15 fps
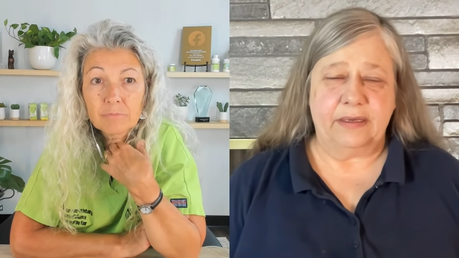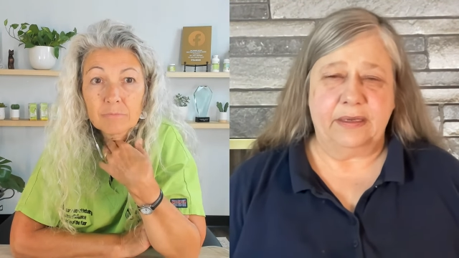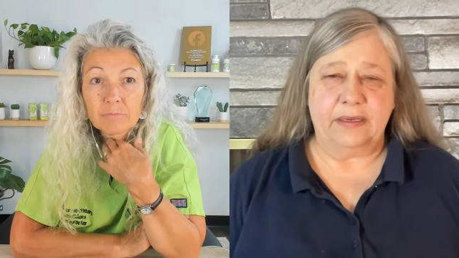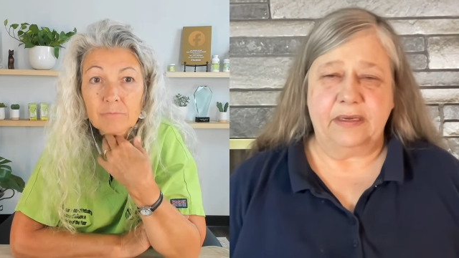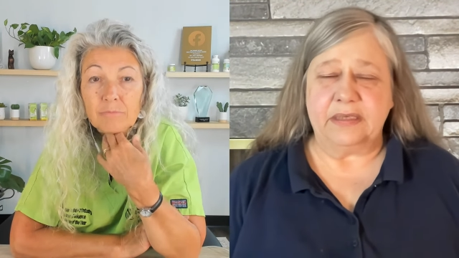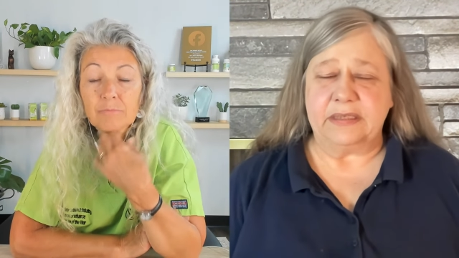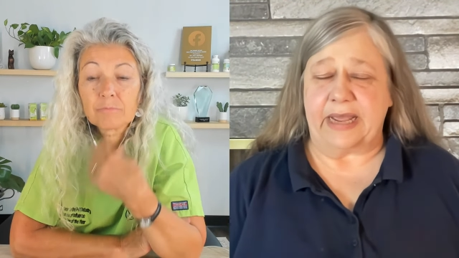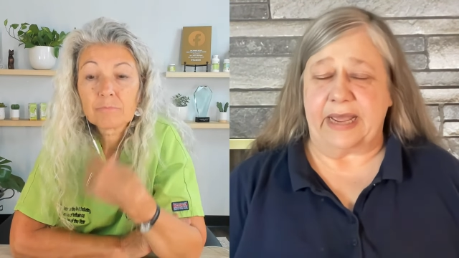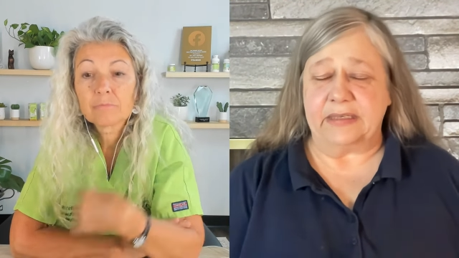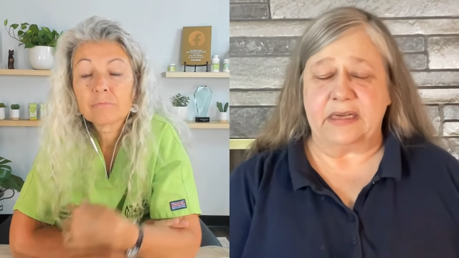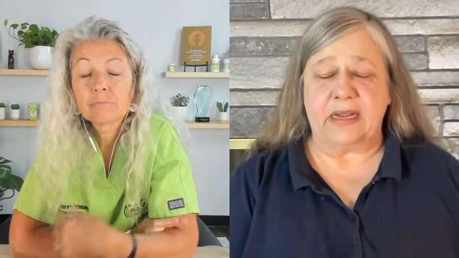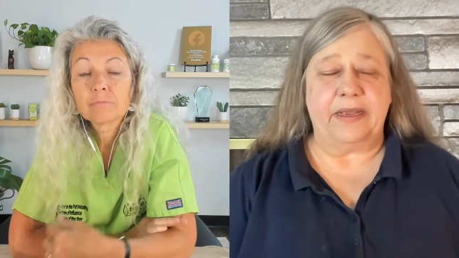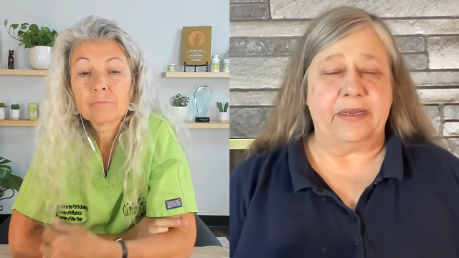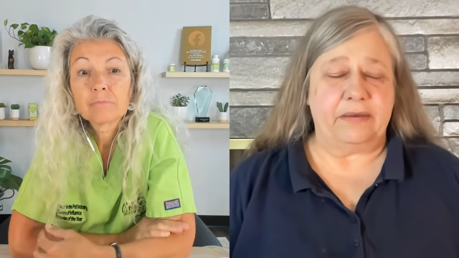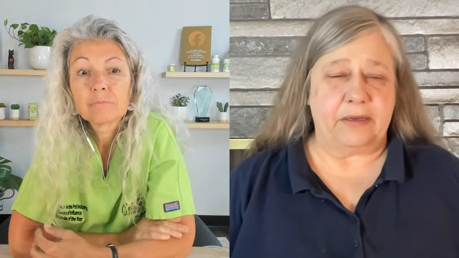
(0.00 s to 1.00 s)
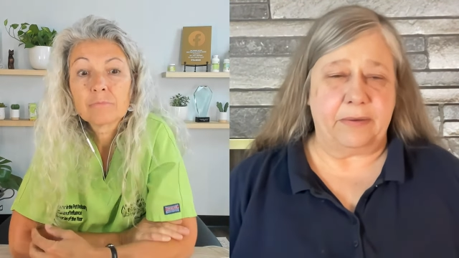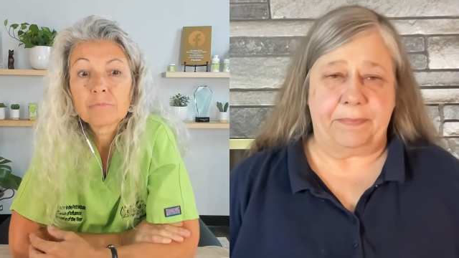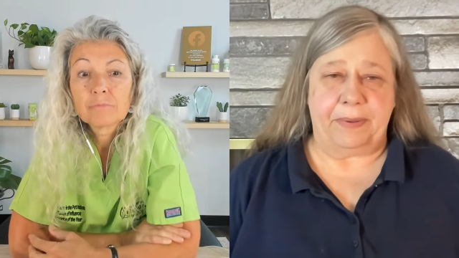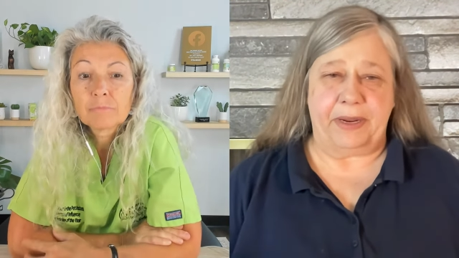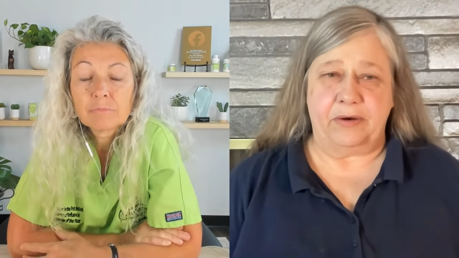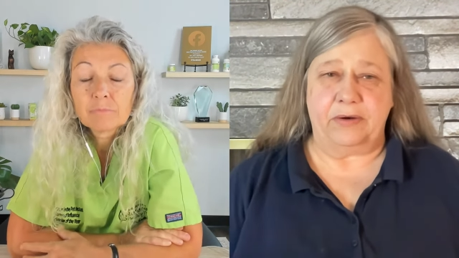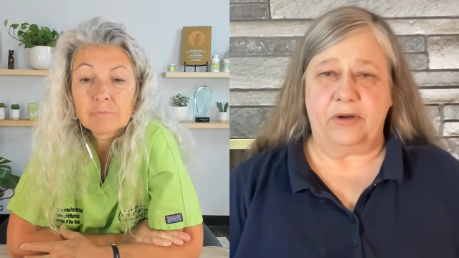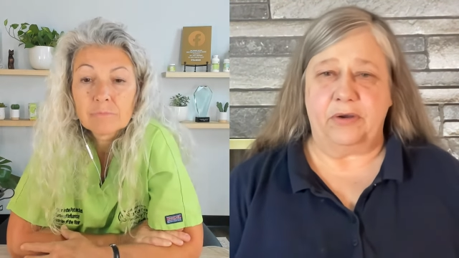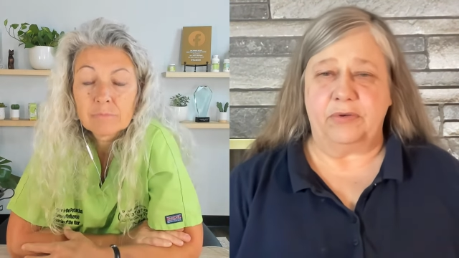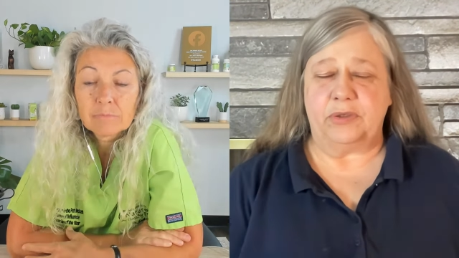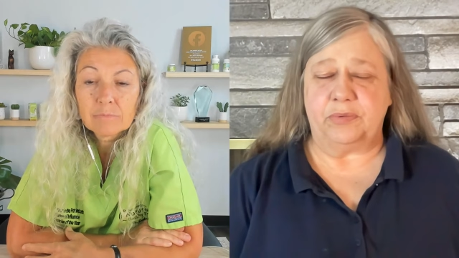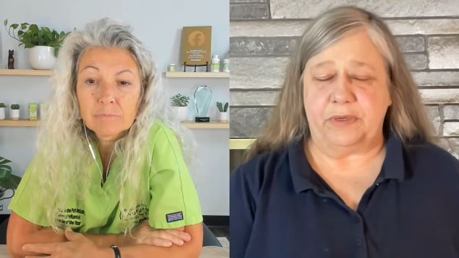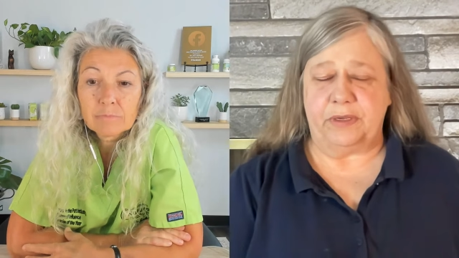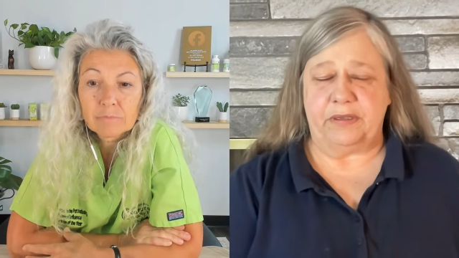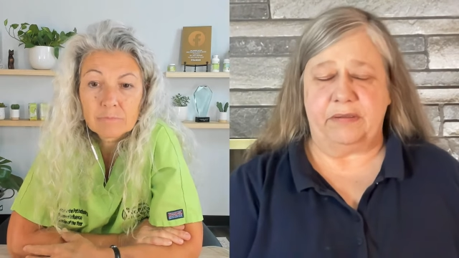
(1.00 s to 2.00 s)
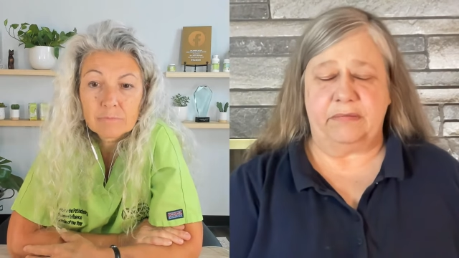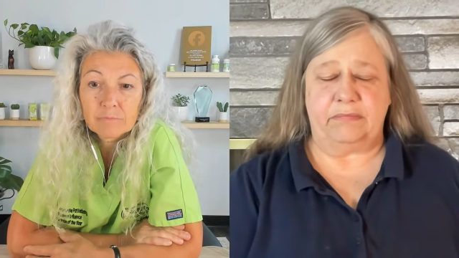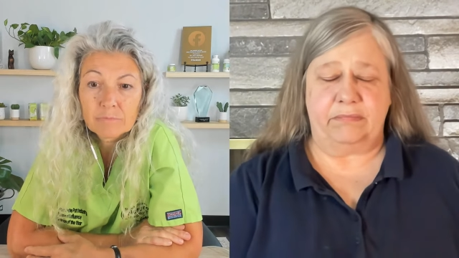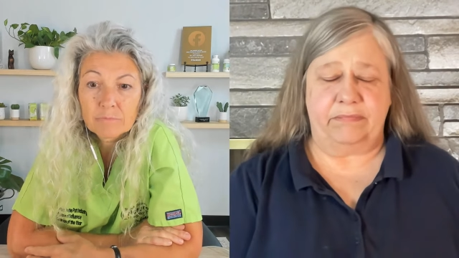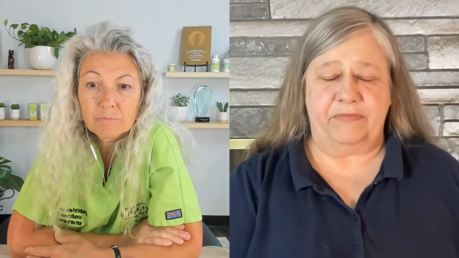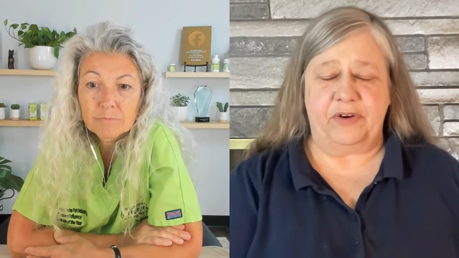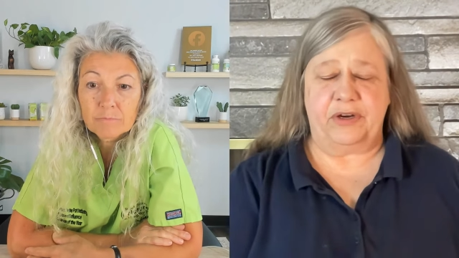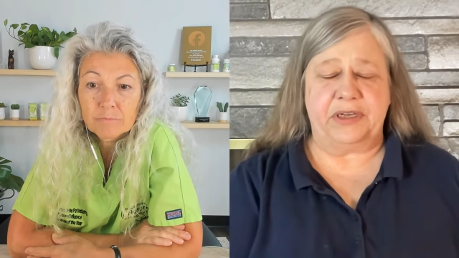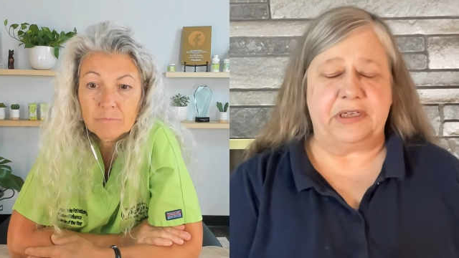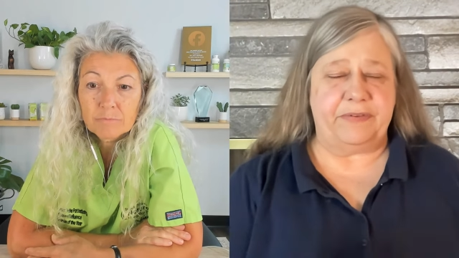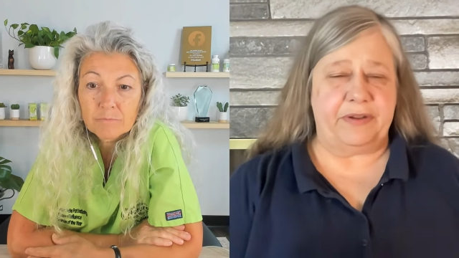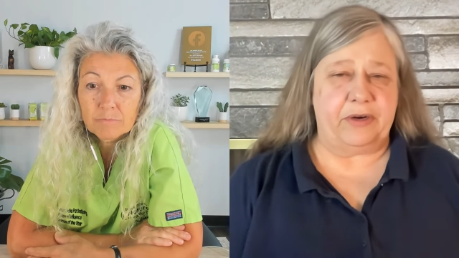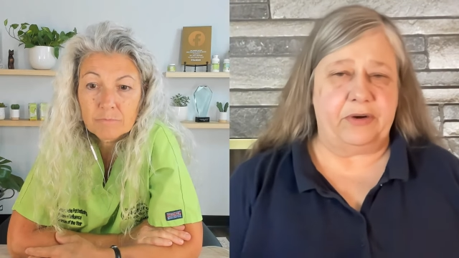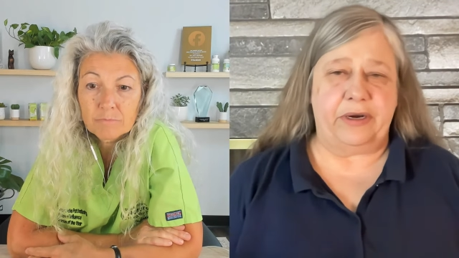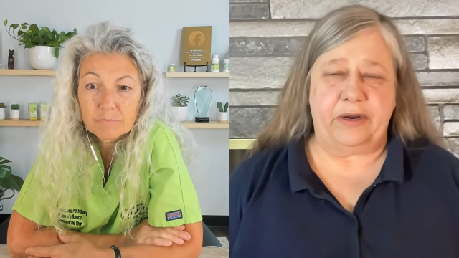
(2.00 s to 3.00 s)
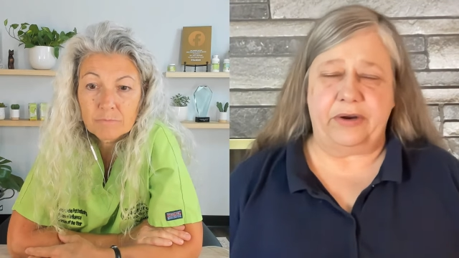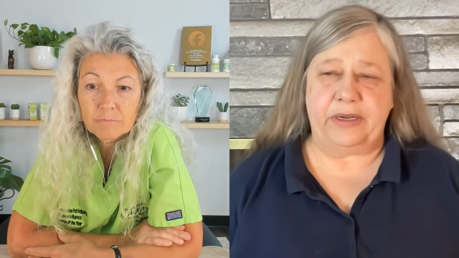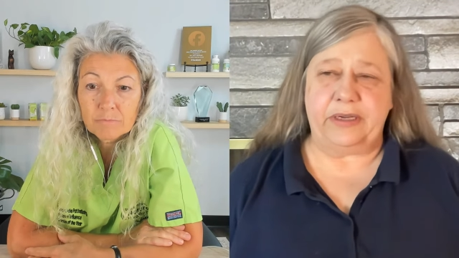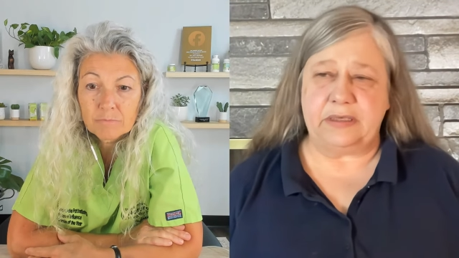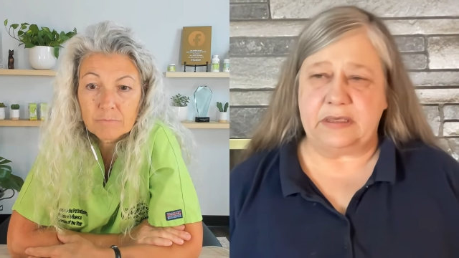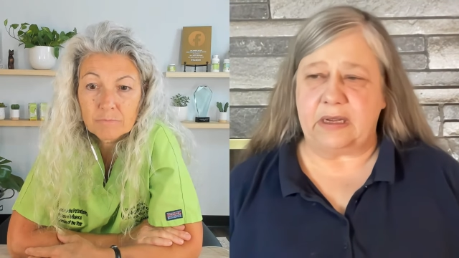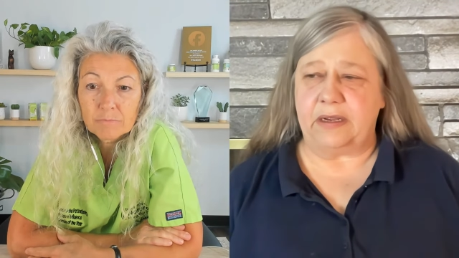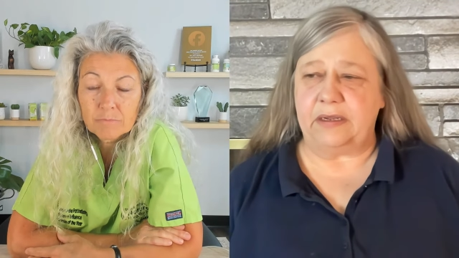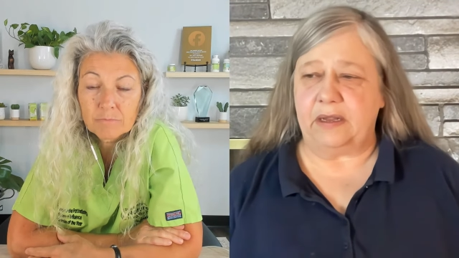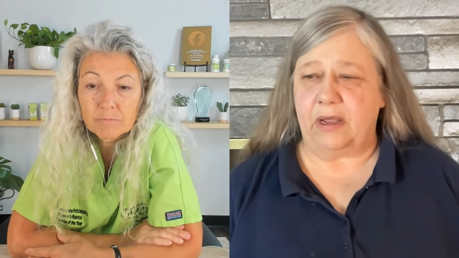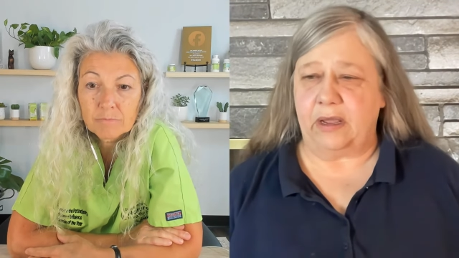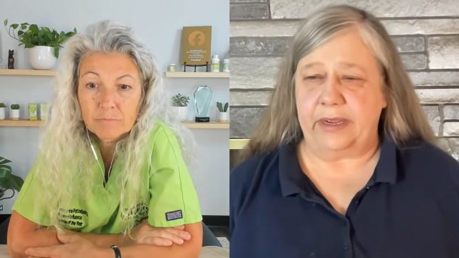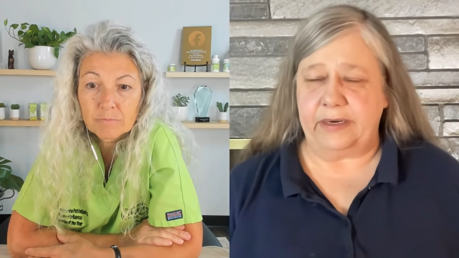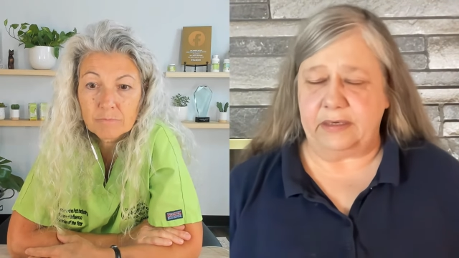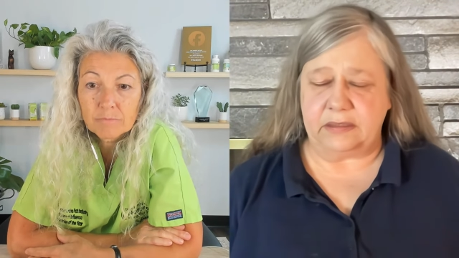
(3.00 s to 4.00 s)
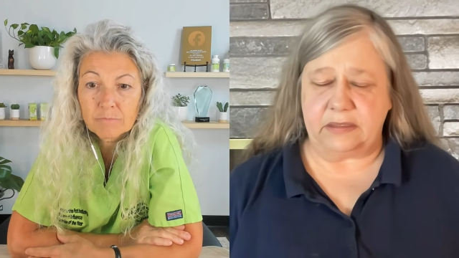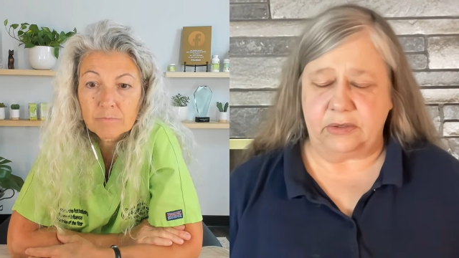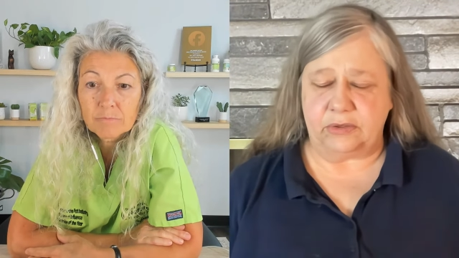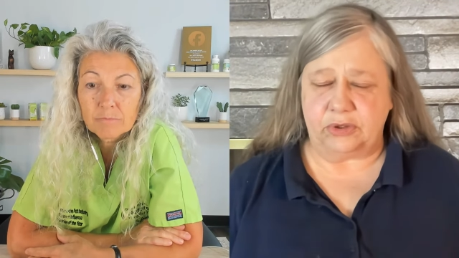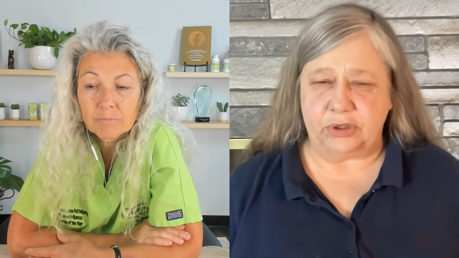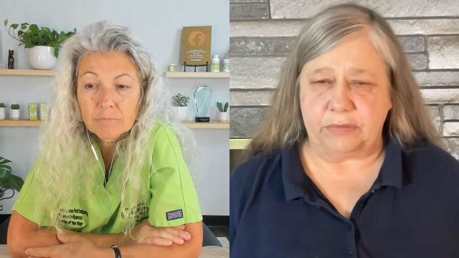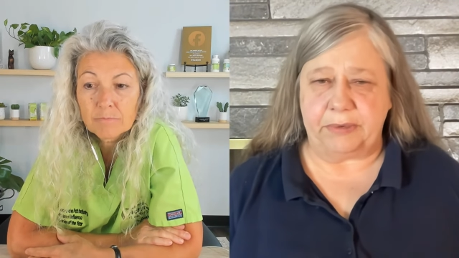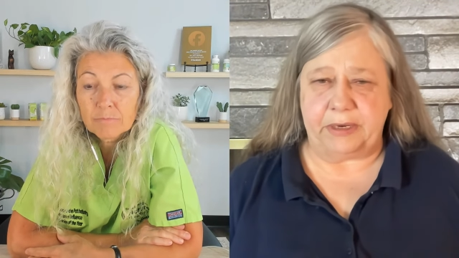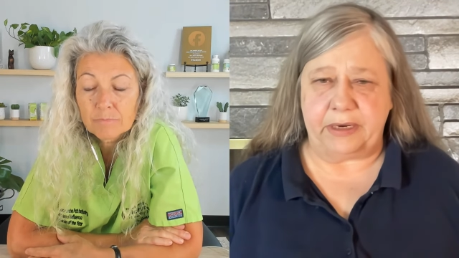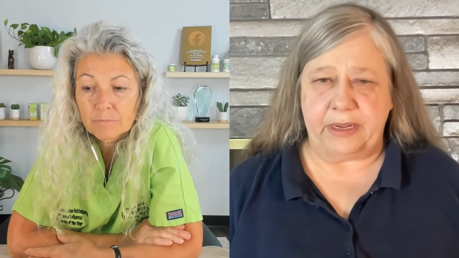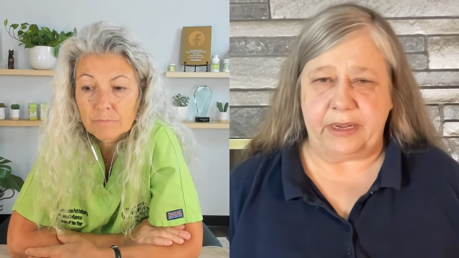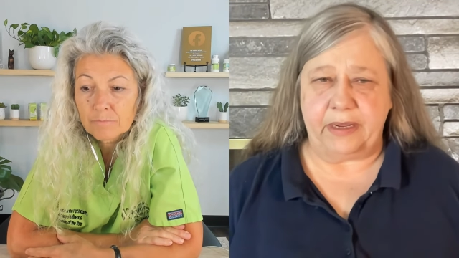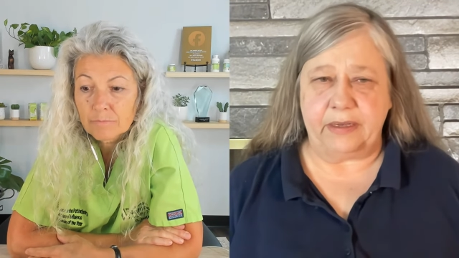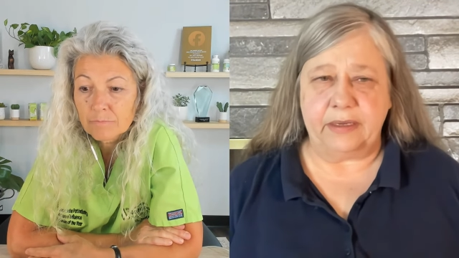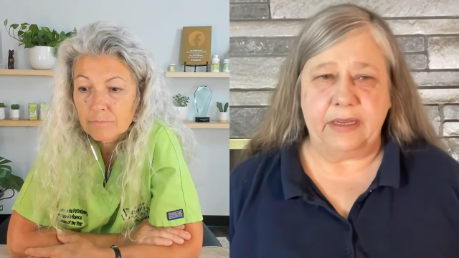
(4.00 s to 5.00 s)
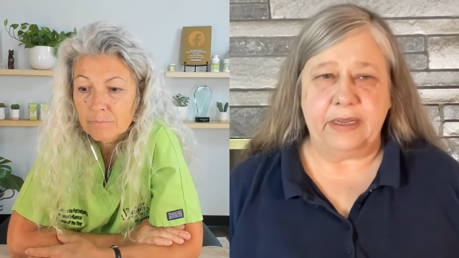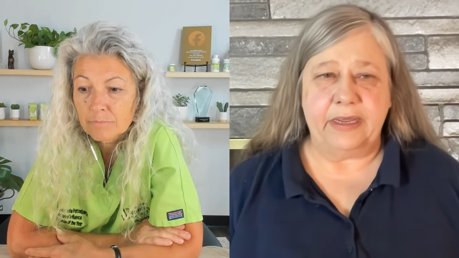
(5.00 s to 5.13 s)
Speaker 1: because as I compare notes with various veterinarians online and social media,